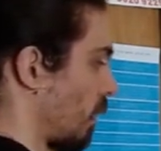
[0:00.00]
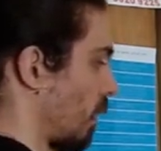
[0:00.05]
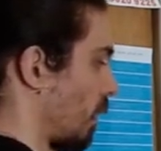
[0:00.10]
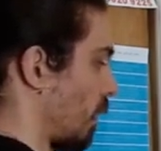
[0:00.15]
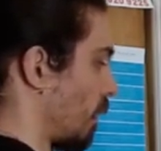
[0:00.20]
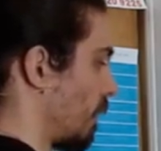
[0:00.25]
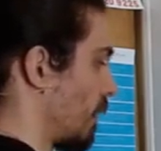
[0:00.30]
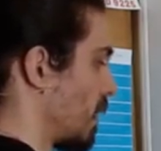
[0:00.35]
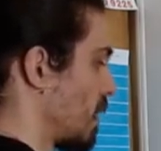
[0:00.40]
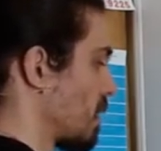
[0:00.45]

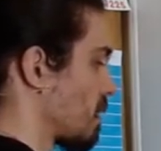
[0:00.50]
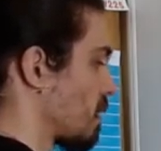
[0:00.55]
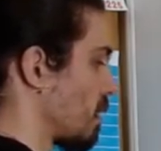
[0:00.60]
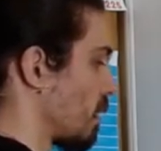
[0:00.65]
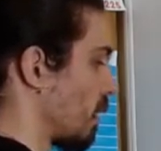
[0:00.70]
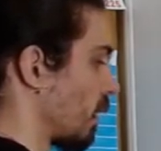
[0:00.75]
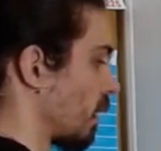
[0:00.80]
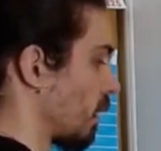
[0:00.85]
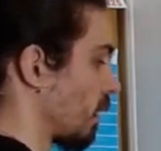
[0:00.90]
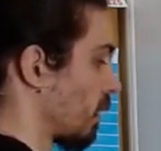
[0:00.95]
This
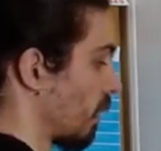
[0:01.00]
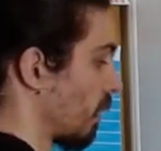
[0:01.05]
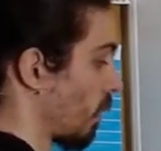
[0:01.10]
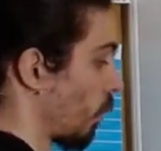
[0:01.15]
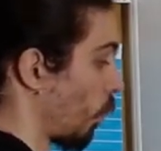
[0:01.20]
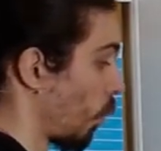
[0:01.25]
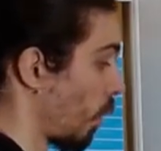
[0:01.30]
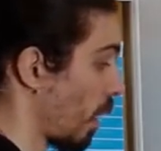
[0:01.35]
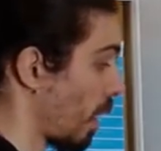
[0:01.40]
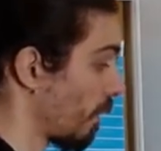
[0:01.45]
thing,
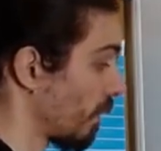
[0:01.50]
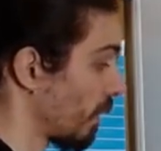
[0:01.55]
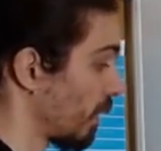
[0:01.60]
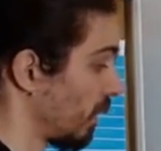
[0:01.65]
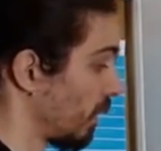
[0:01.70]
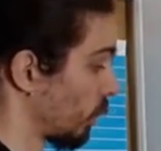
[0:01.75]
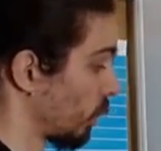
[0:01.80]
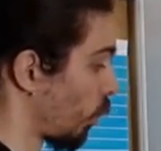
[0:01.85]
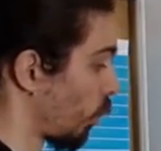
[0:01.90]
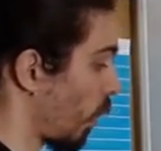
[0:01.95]
well,
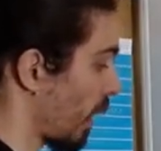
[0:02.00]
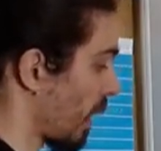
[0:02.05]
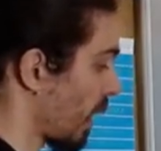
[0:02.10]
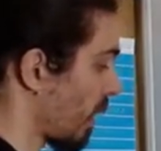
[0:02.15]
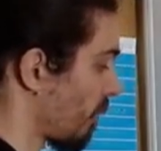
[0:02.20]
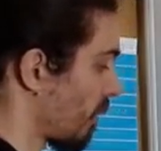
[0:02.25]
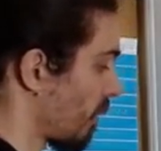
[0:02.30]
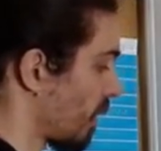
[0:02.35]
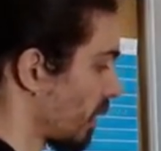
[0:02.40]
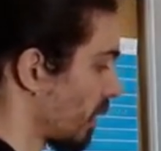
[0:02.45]
it's
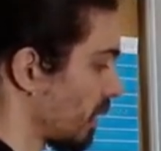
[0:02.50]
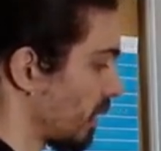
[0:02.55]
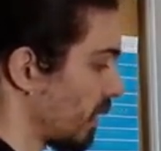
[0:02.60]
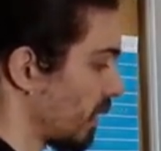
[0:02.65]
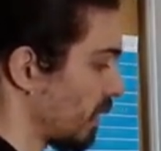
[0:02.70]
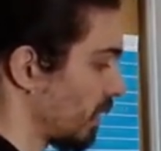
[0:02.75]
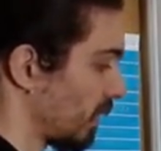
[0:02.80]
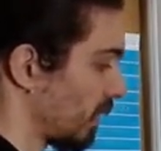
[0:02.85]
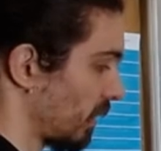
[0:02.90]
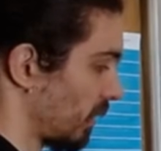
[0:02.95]
whatever it
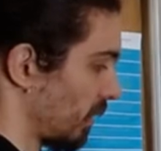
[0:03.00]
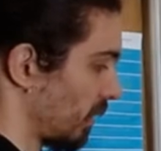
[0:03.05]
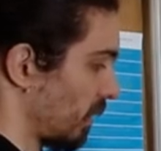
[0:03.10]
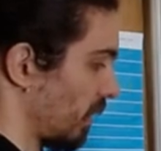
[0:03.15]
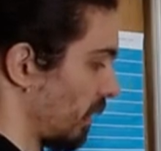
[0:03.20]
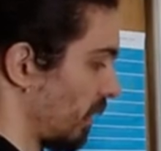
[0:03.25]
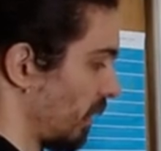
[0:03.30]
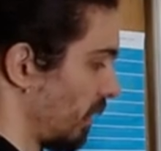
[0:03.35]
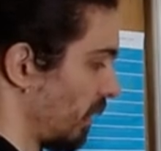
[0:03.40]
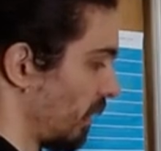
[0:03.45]
is,
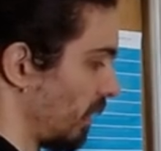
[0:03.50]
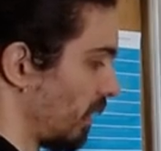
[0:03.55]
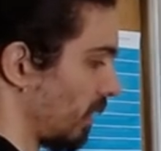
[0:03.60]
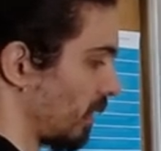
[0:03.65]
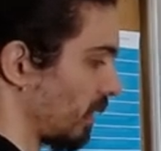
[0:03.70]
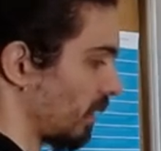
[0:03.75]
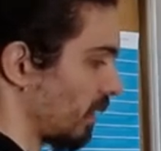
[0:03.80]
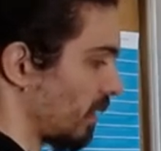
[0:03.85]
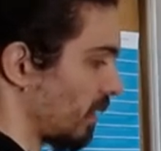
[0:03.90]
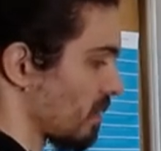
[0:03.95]

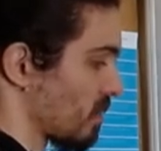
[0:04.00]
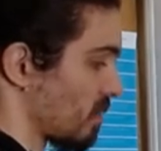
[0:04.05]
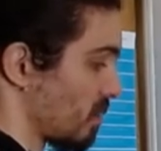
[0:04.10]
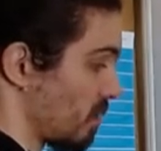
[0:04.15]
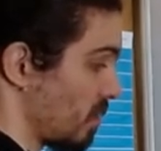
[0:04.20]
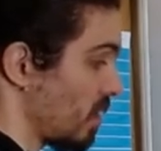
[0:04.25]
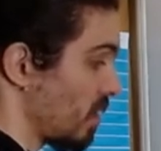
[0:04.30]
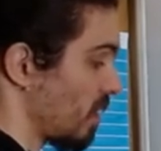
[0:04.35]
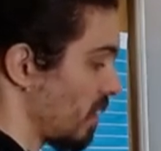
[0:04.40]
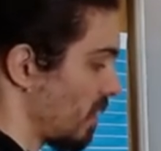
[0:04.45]
it's
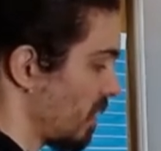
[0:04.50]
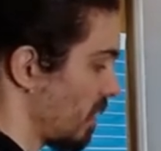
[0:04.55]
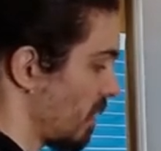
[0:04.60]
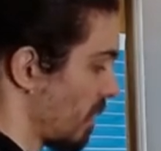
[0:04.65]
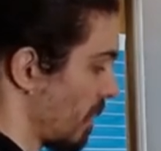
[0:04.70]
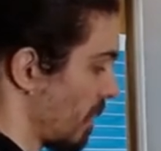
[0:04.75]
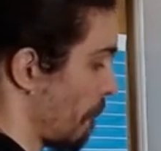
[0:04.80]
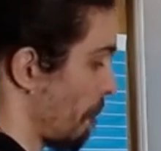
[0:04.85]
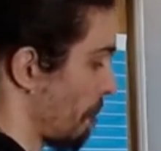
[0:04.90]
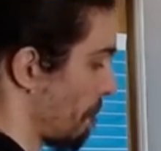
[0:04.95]
C
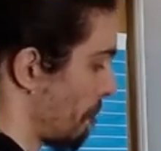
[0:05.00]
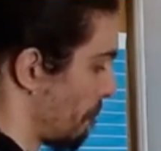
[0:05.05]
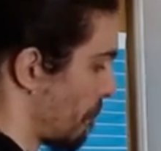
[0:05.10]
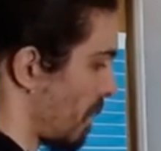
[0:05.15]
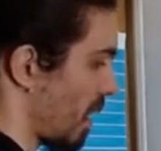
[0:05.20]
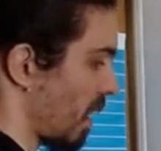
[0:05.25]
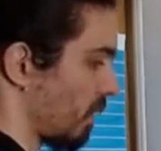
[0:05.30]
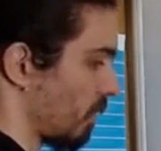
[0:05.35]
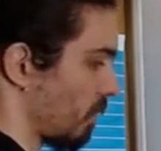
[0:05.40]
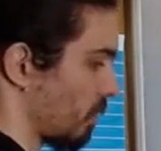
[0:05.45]

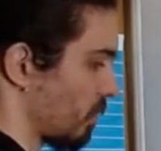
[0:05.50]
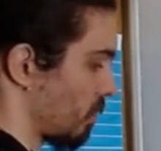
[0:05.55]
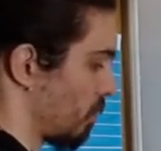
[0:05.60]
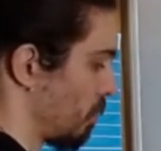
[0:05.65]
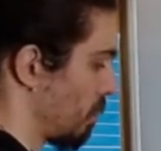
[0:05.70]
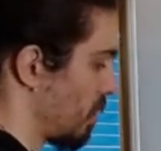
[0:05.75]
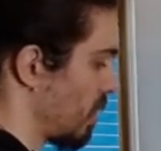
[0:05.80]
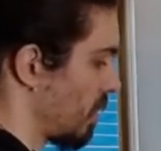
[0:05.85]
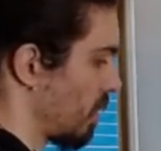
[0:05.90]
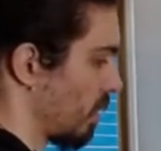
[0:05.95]
minus
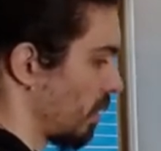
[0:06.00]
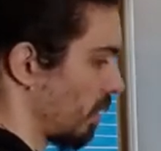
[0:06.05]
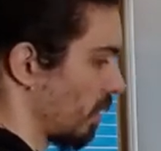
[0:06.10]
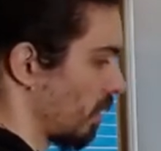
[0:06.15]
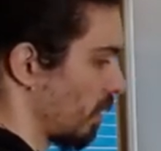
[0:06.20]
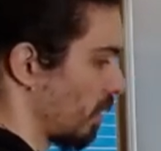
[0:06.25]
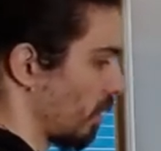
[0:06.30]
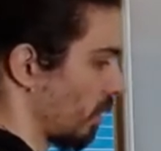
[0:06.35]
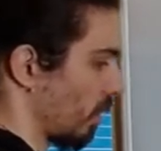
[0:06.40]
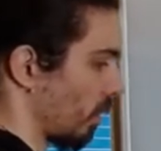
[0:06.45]
B
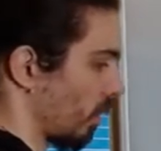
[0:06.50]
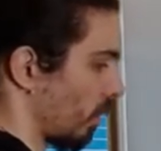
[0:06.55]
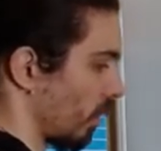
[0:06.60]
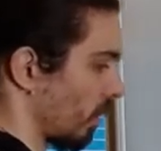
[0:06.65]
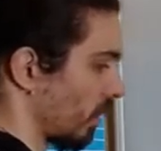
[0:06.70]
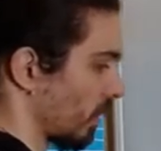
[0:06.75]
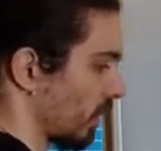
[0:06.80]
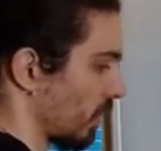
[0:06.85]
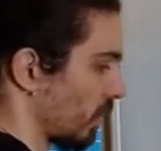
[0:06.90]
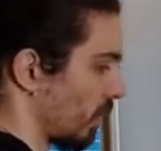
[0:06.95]

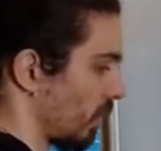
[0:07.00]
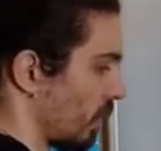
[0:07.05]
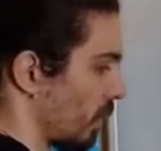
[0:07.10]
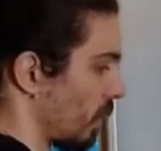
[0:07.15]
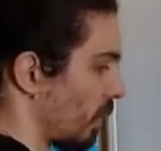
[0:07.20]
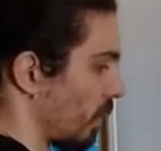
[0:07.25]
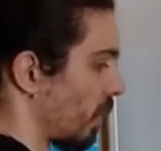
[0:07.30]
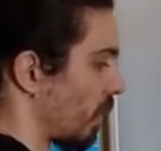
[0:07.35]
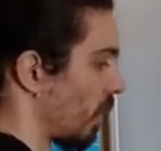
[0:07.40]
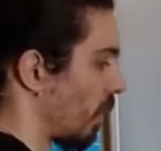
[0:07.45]
cos
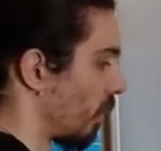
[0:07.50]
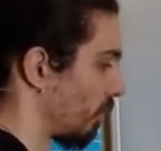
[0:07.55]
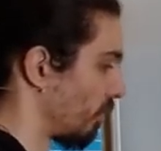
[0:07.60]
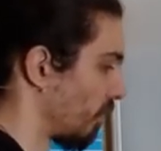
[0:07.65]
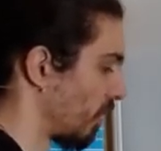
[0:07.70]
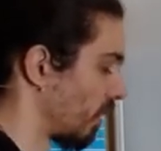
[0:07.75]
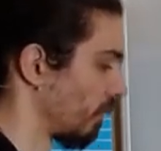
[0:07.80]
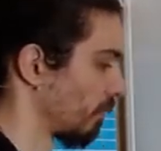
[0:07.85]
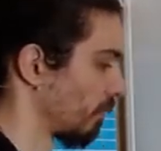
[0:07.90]
alpha.